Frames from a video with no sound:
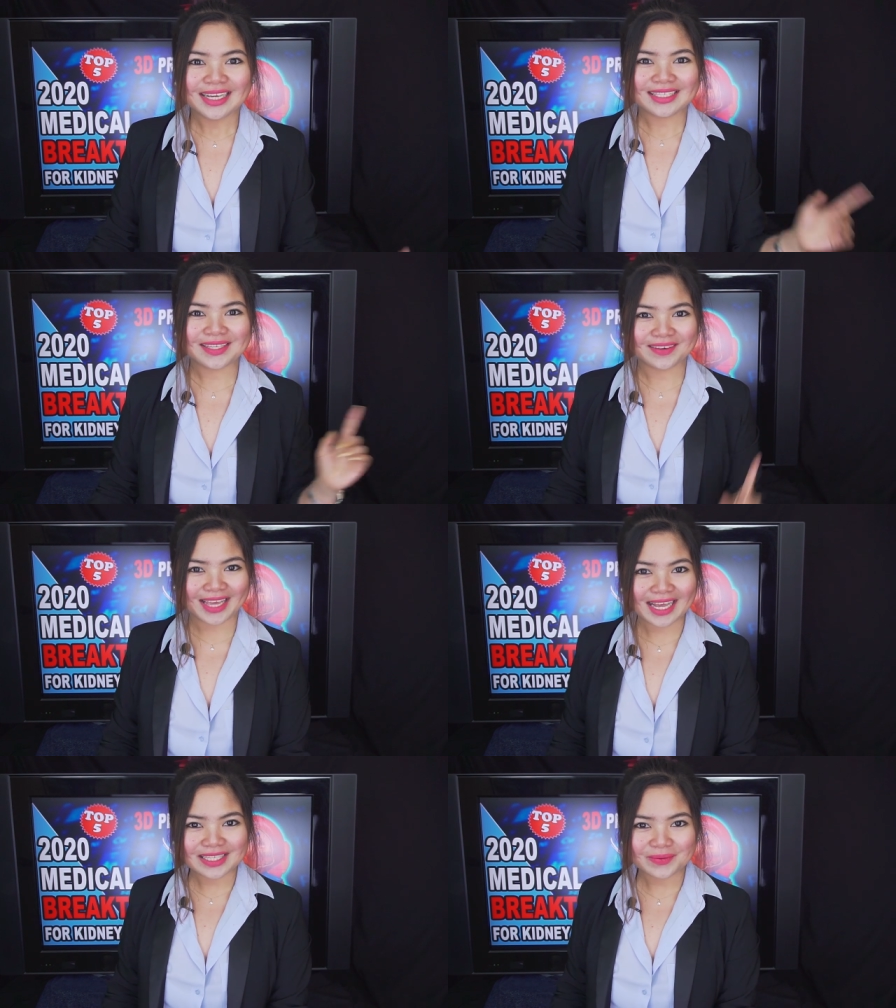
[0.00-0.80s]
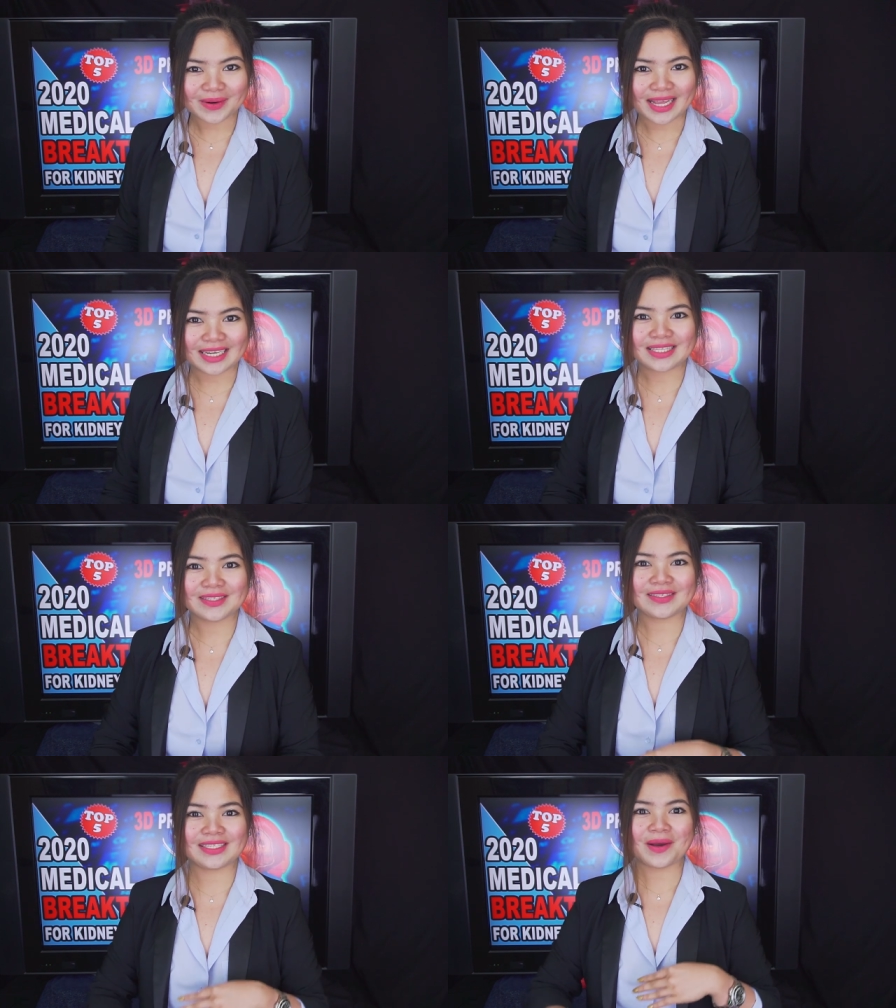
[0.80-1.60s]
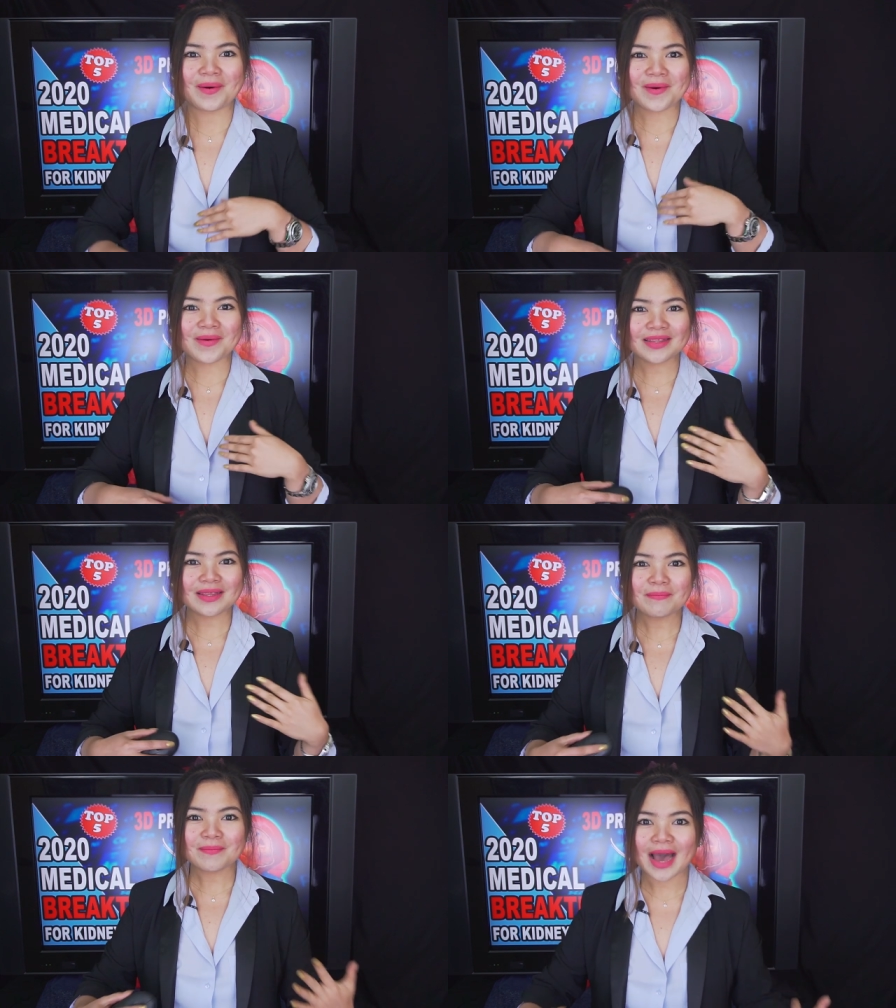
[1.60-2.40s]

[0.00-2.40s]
So get ready to see all the